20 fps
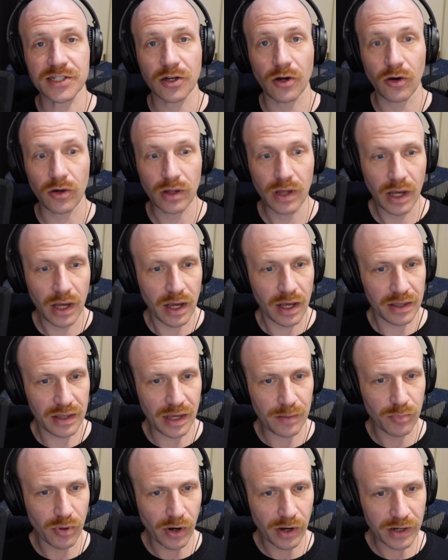call,
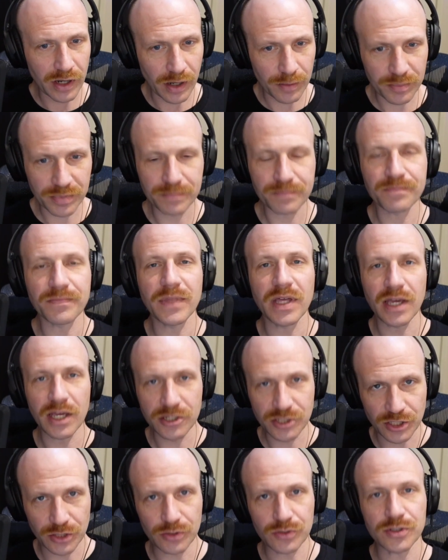they brought up
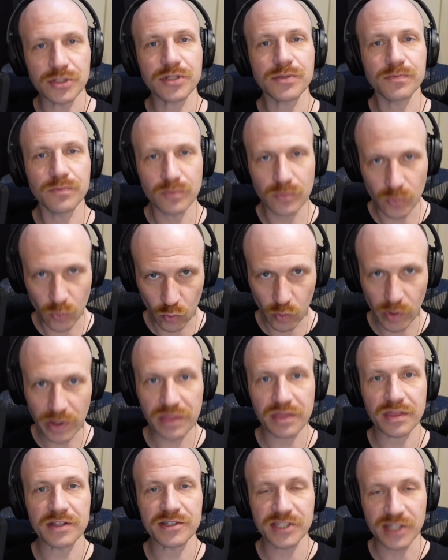issues
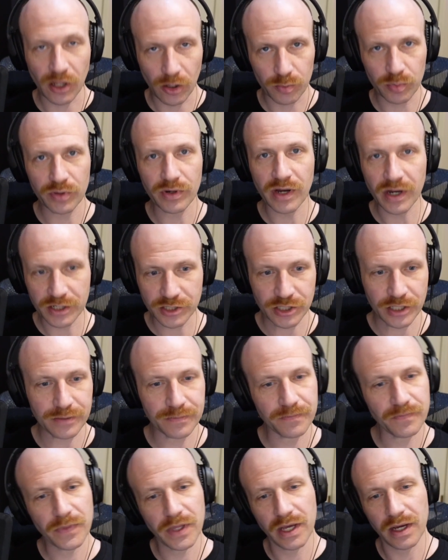with the cell production.
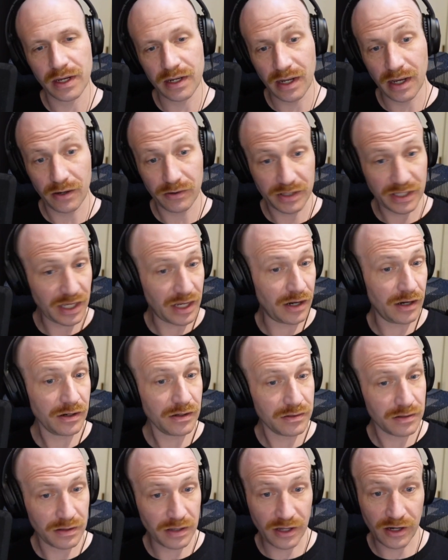Now
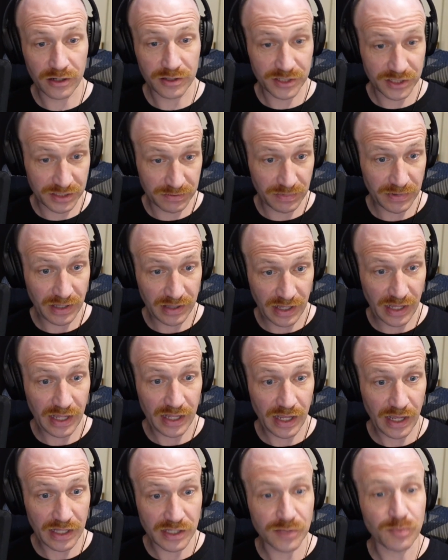here,
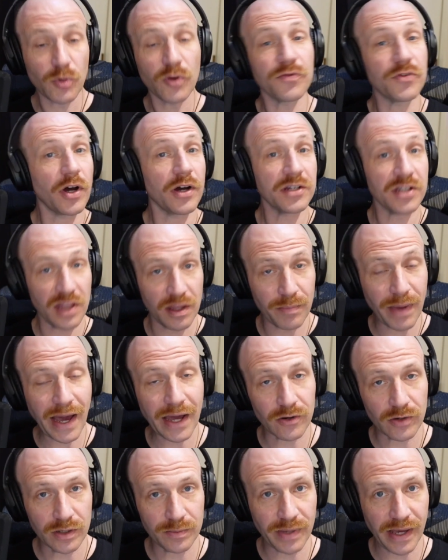it's moved on to the
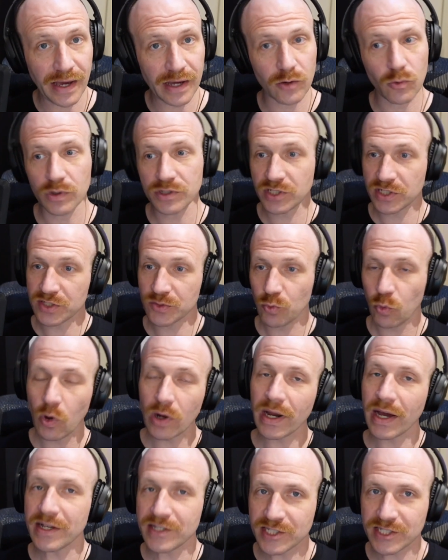battery pack, which is
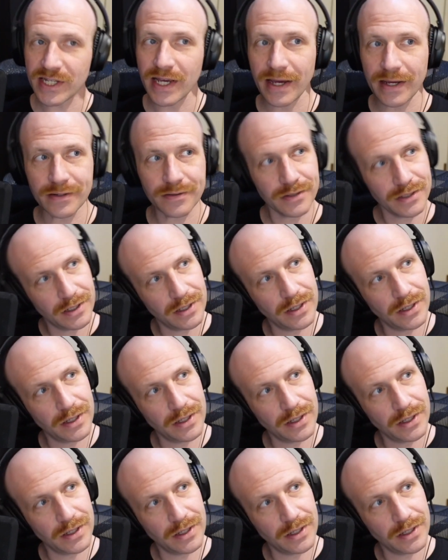what I said